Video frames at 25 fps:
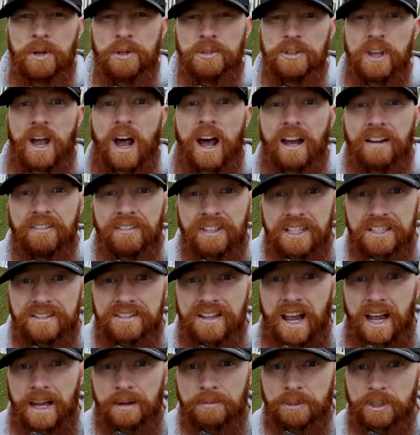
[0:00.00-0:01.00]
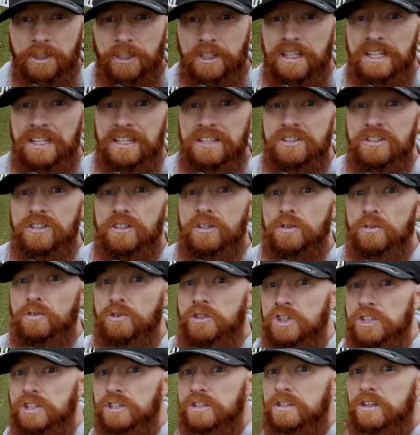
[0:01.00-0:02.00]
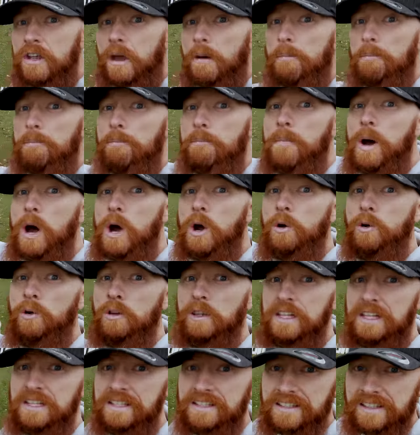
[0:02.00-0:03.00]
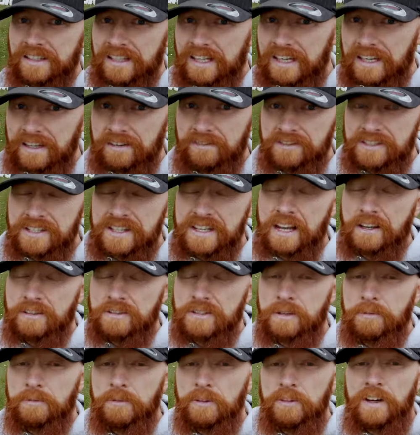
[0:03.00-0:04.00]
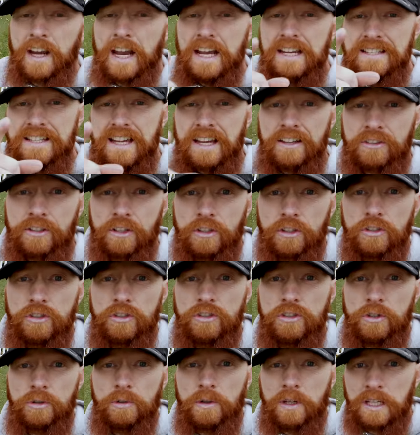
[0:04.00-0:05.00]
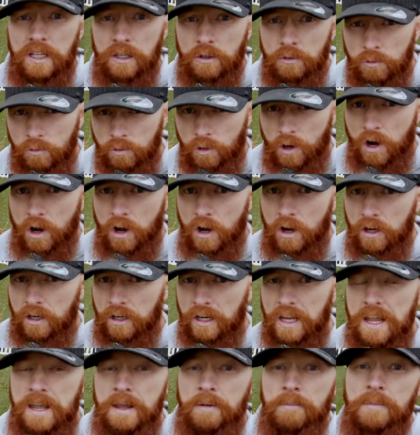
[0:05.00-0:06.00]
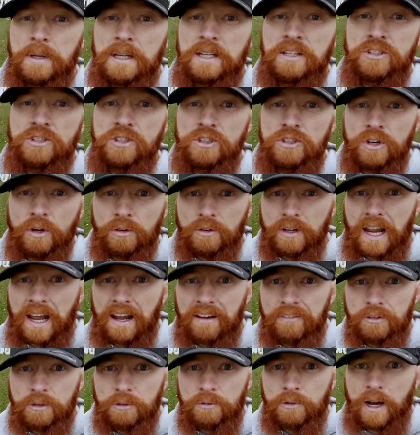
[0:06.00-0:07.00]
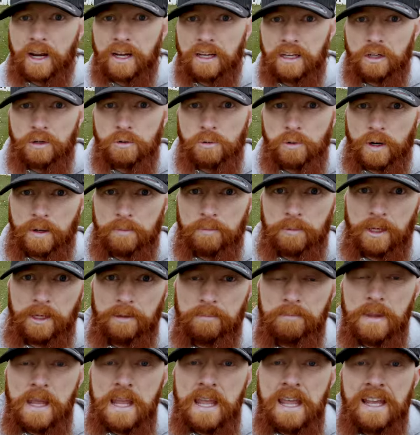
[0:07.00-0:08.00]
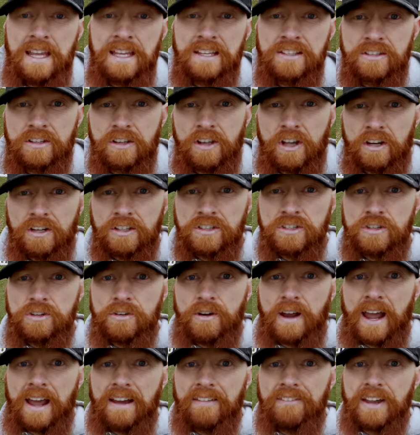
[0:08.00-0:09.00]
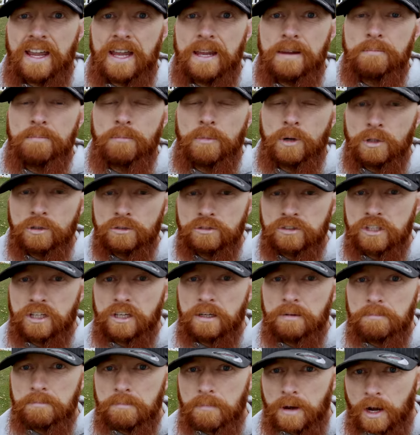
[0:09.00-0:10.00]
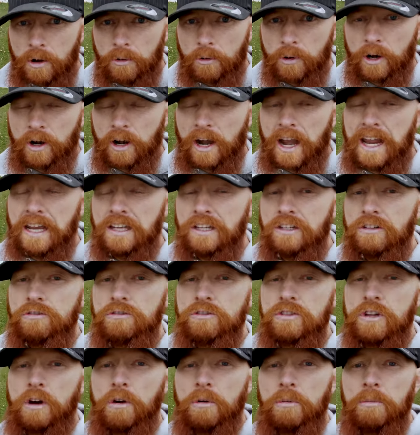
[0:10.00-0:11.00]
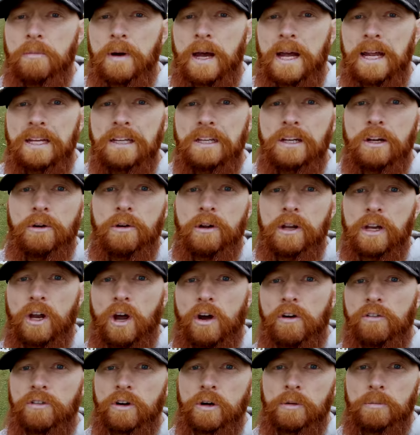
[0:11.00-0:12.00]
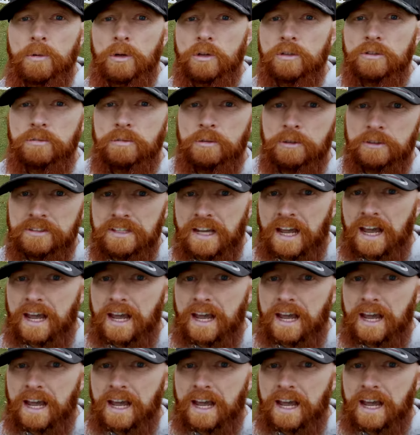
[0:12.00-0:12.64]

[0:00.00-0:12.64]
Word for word: the most obvious option is to just mow these leaves. Now, some of you guys out there are doing it wrong because you don't have the right equipment. As long as you have a mulching mower and you don't mind going over it multiple